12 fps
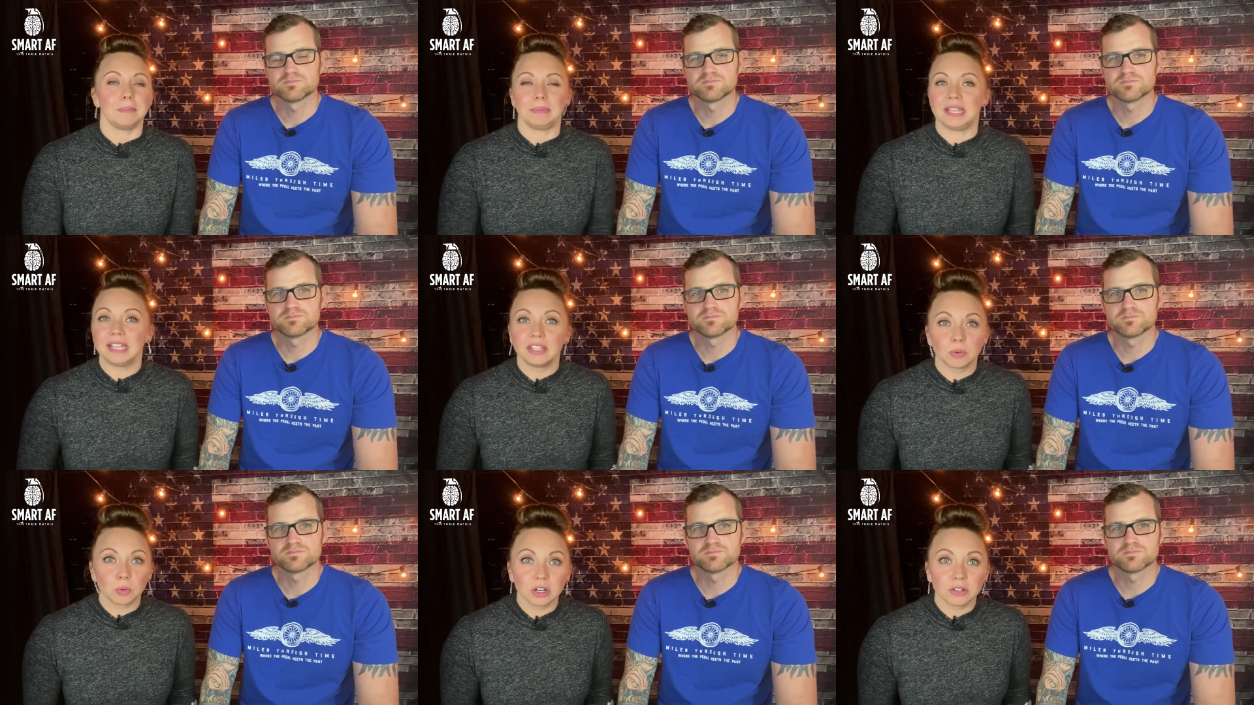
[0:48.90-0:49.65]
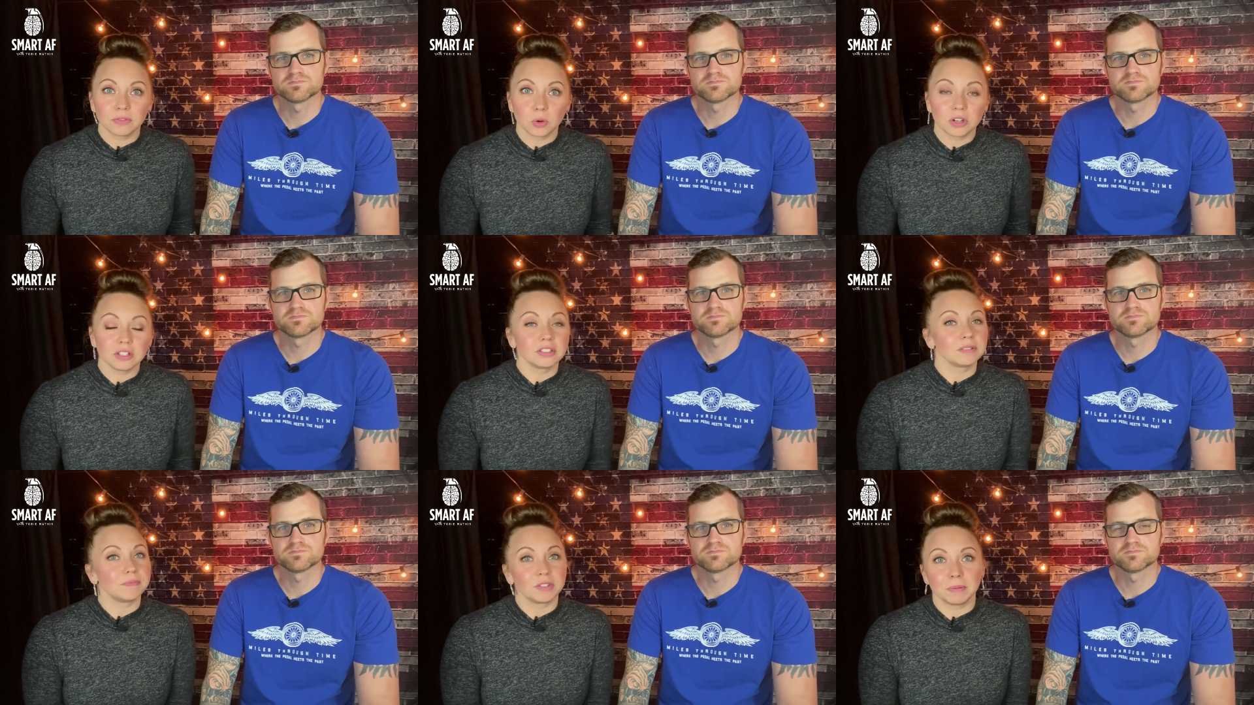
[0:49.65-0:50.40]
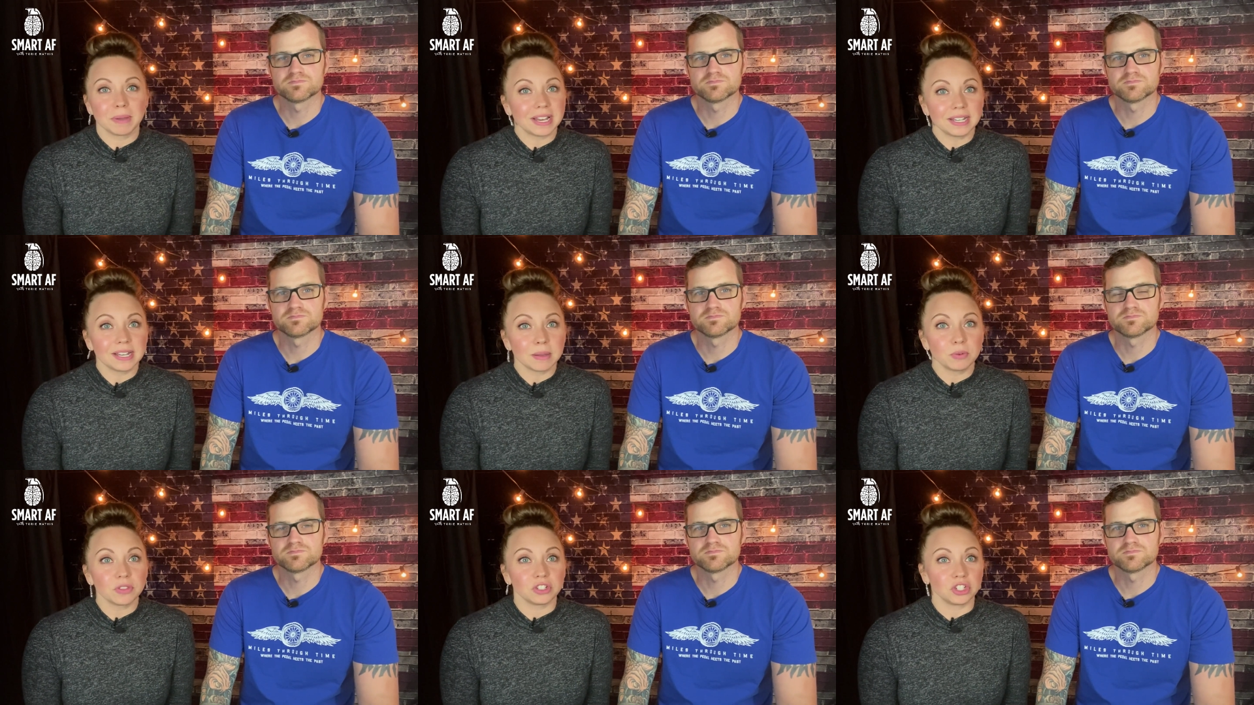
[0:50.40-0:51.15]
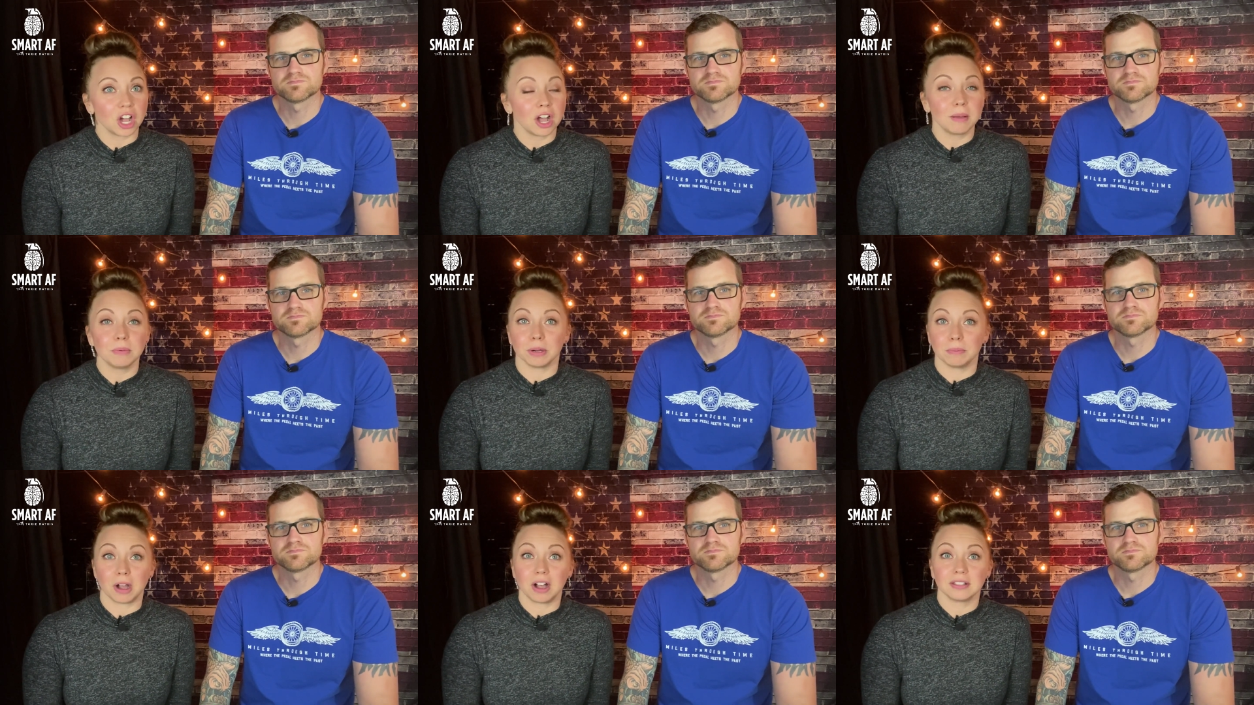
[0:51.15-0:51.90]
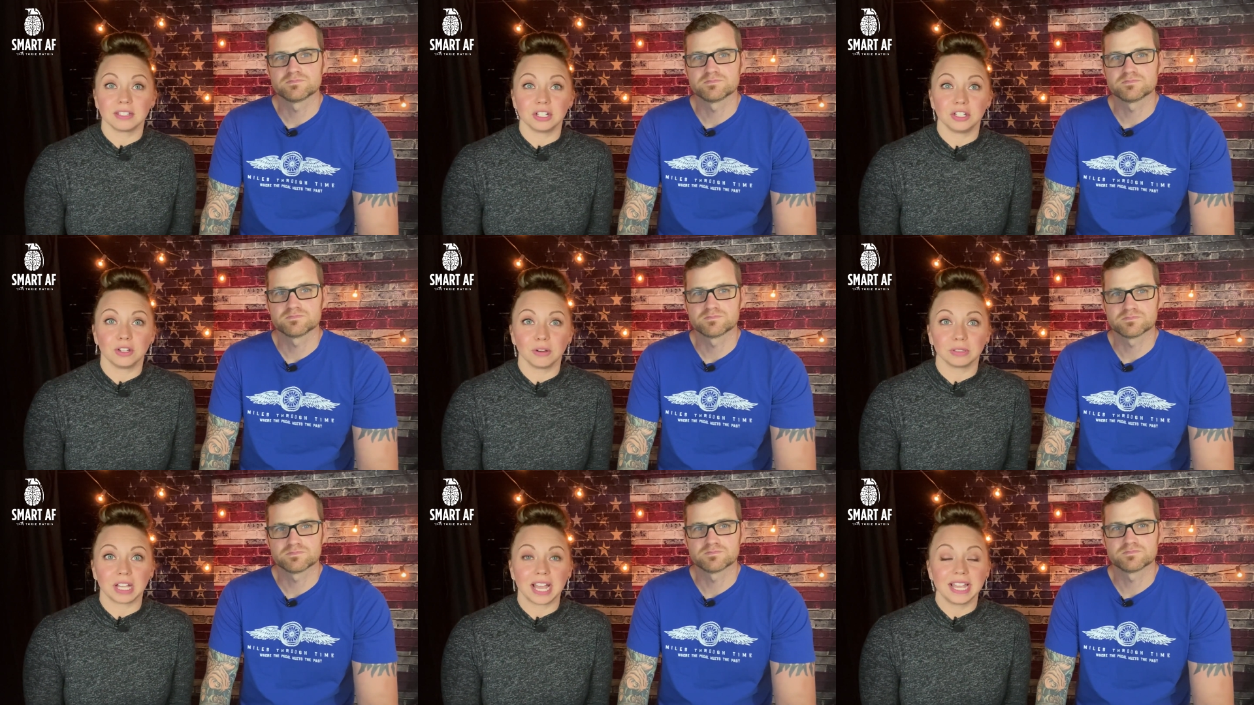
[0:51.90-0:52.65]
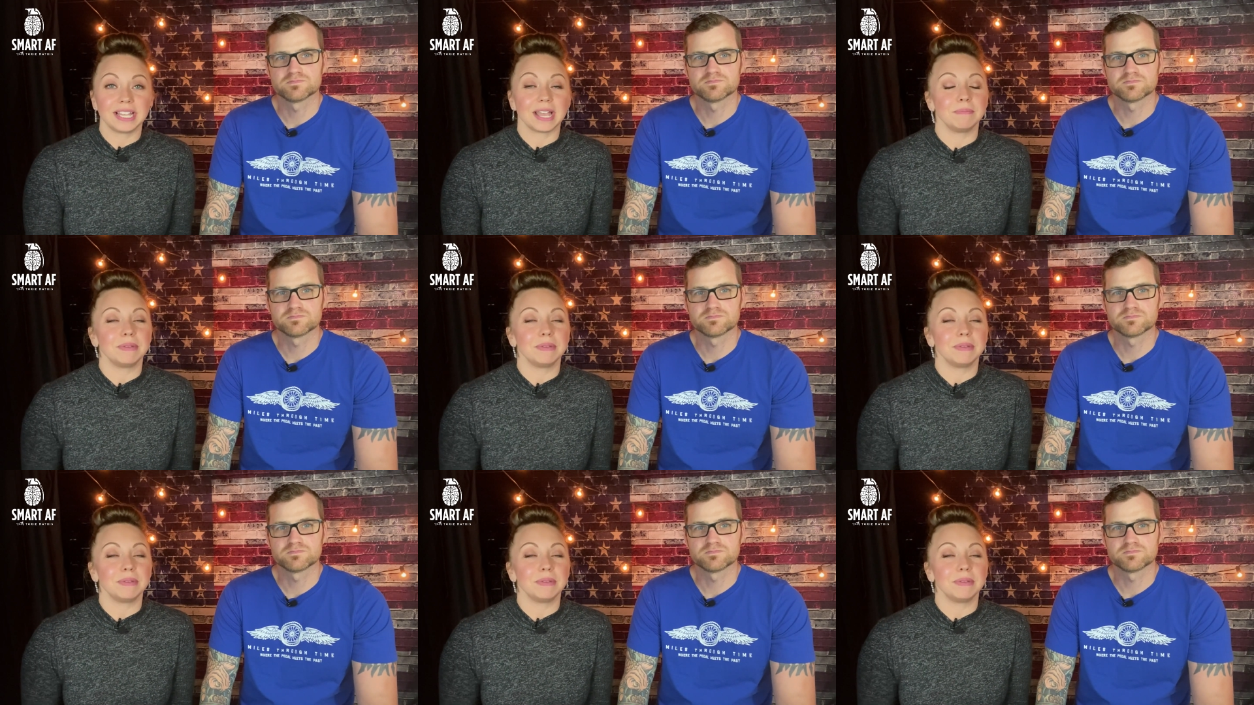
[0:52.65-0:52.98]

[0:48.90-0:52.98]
Speaker 1: being in the workforce. You might end up with a job or a boss that you don't like, and